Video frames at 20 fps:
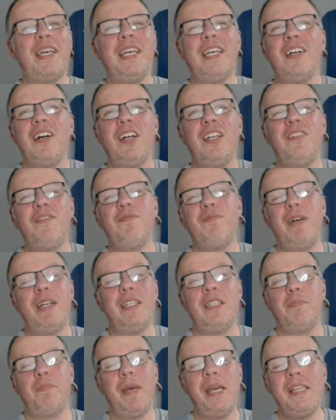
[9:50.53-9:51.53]
he kind of
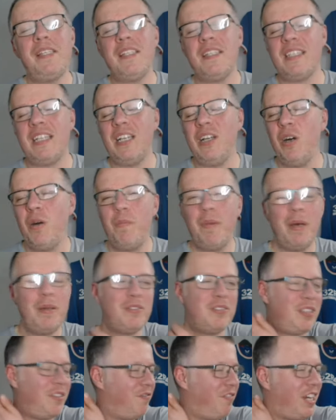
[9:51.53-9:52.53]
went to pieces a little bit.